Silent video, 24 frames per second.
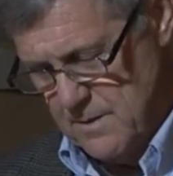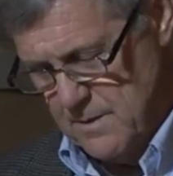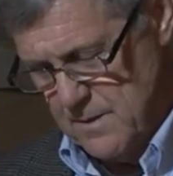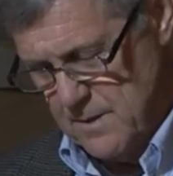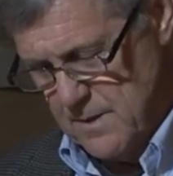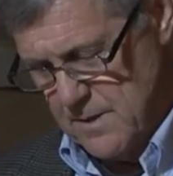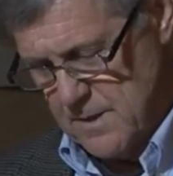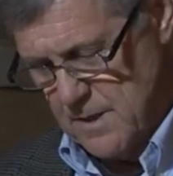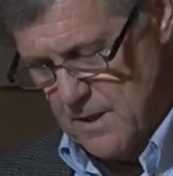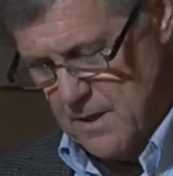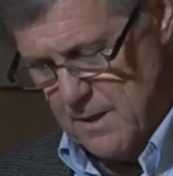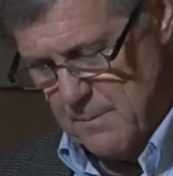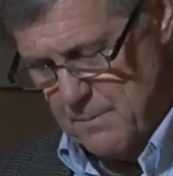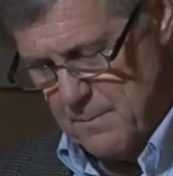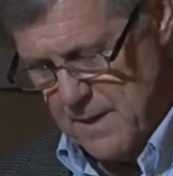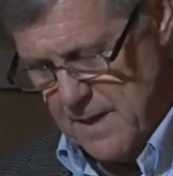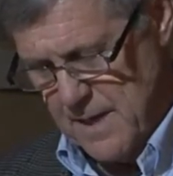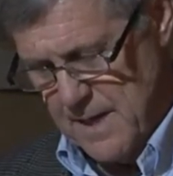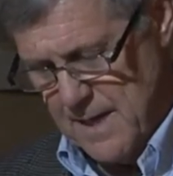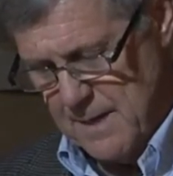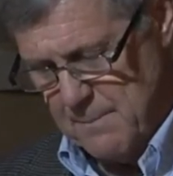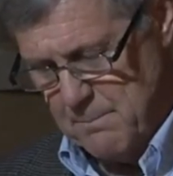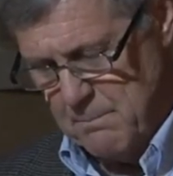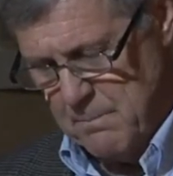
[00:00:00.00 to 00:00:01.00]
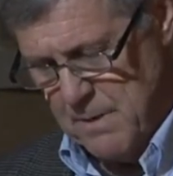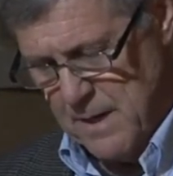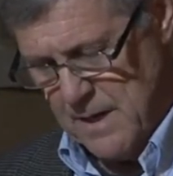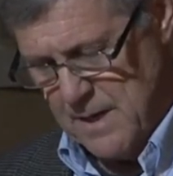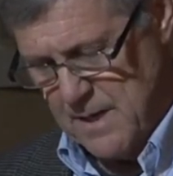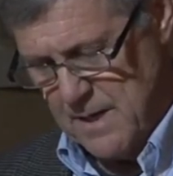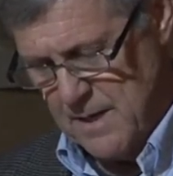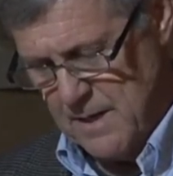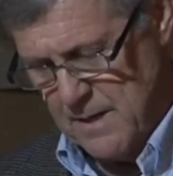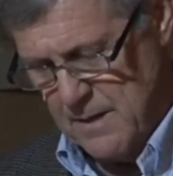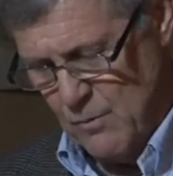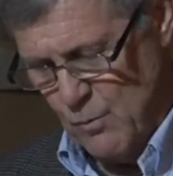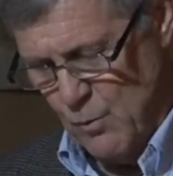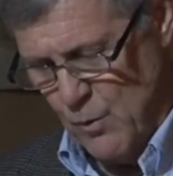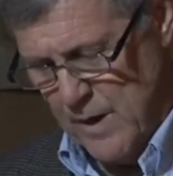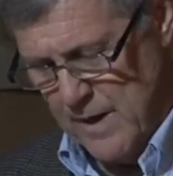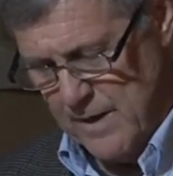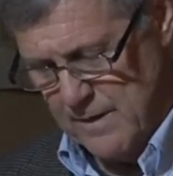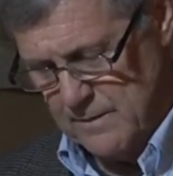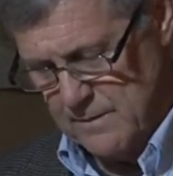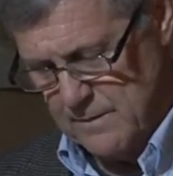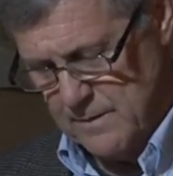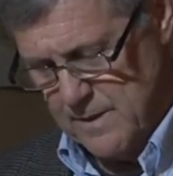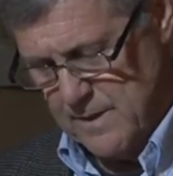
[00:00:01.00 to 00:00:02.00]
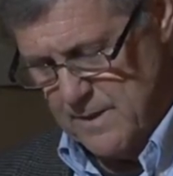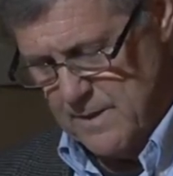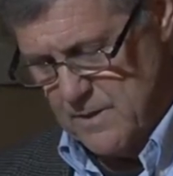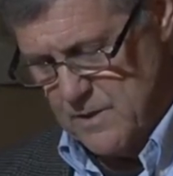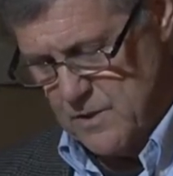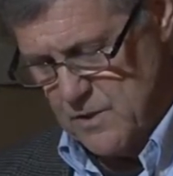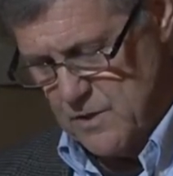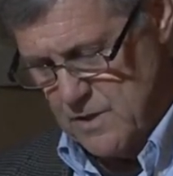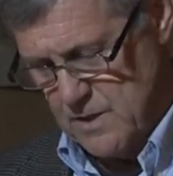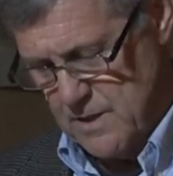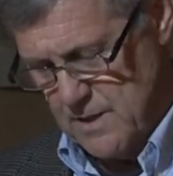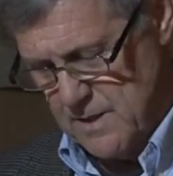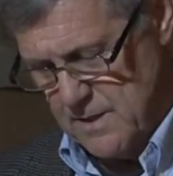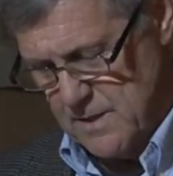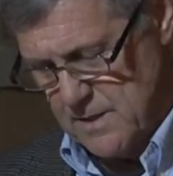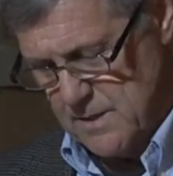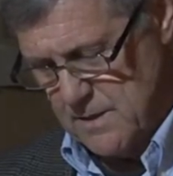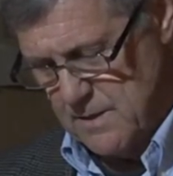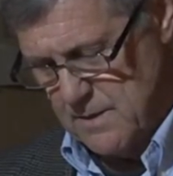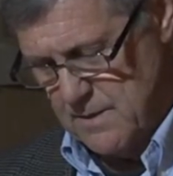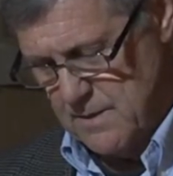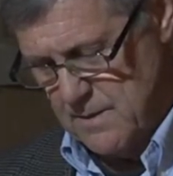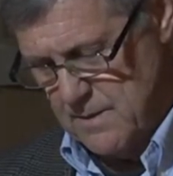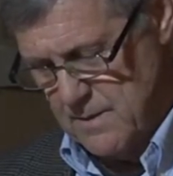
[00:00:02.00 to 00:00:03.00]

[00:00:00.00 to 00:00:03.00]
His heart began bucking wildly in his chest.